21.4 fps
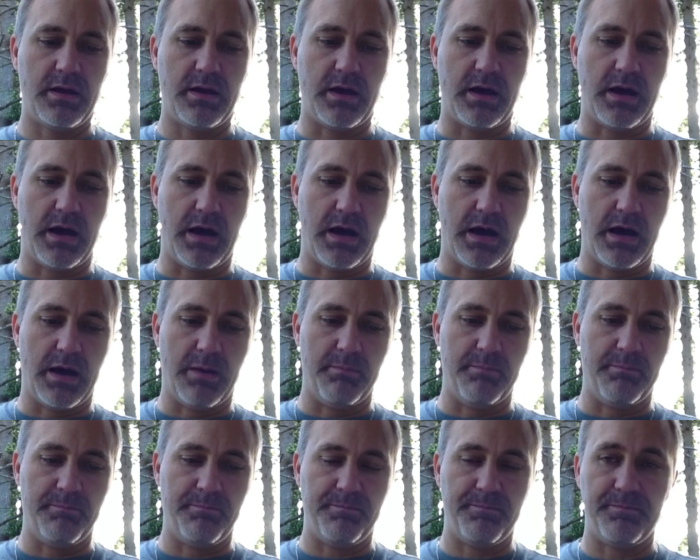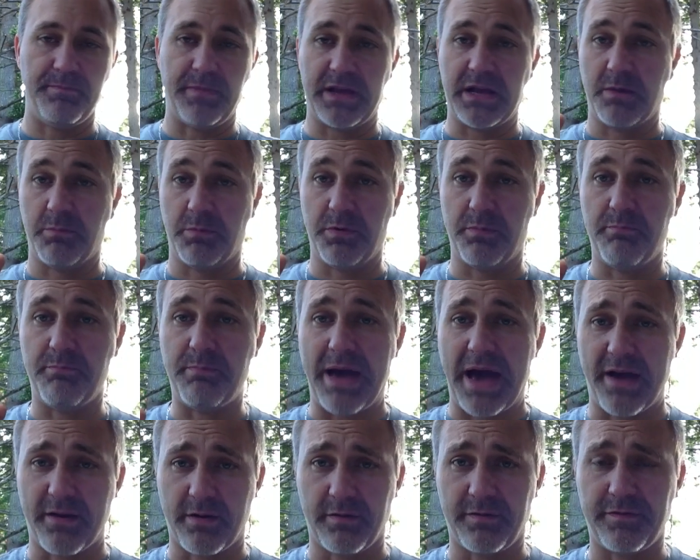They come with
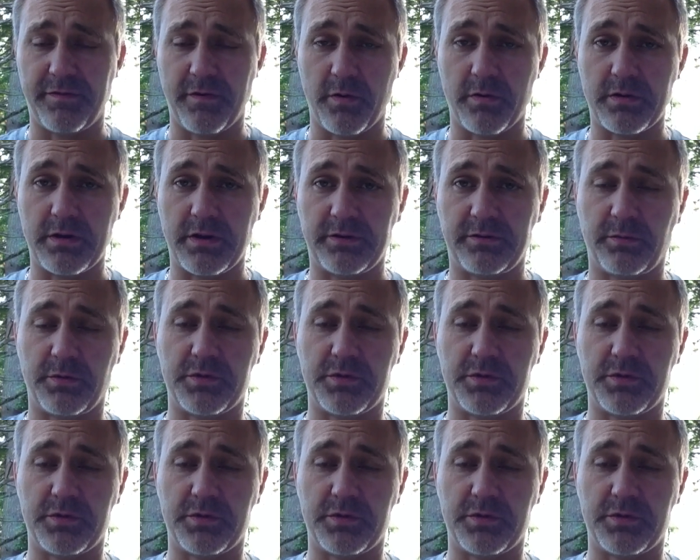battle focus,